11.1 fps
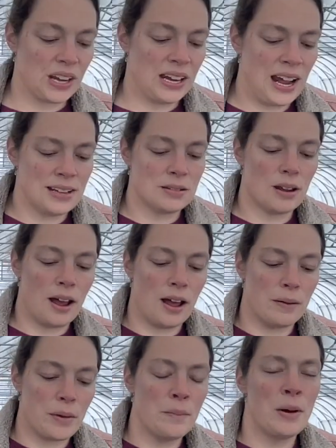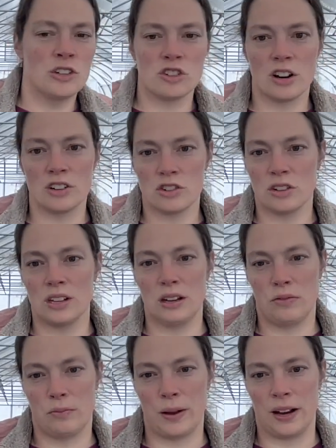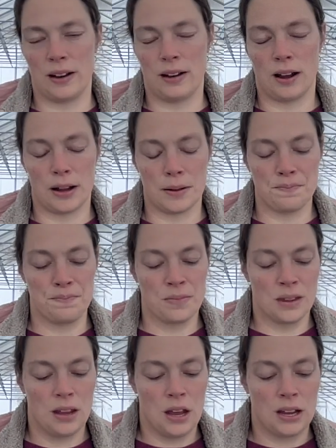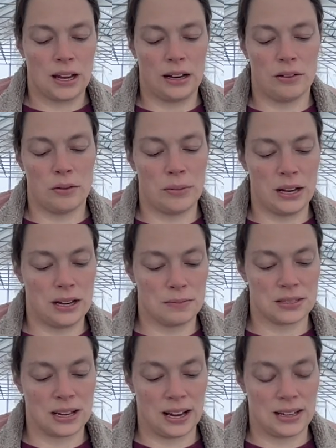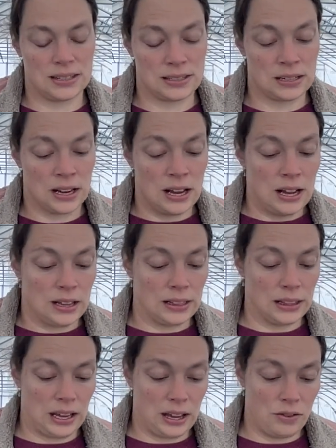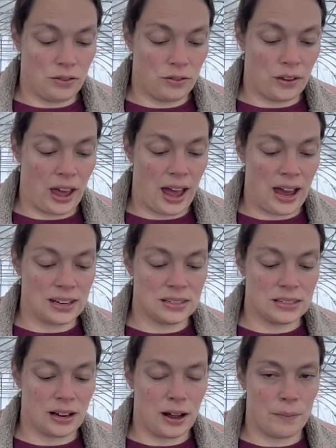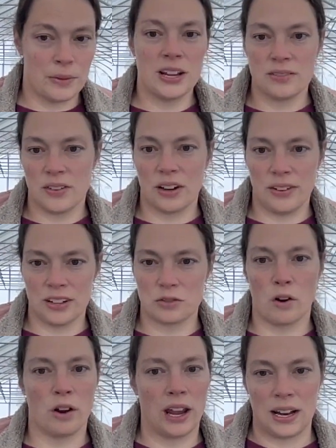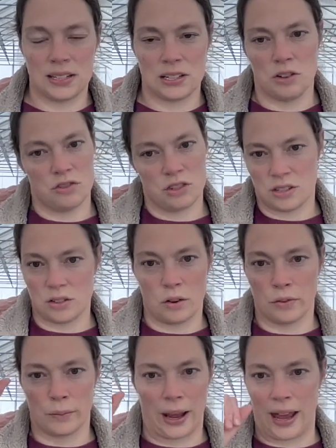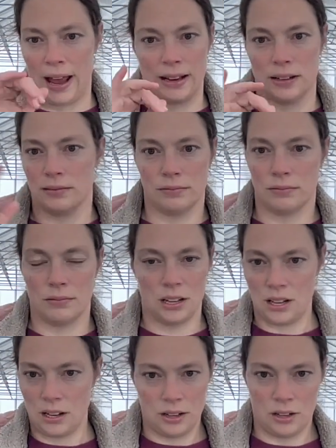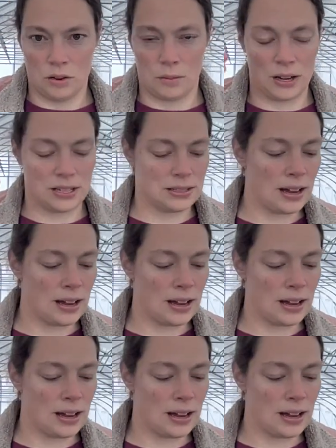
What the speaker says: It has a much larger leaf, but kind of a medium-sized leaf, and it's very fast growing, and it's huge. It's over my head. Enormous.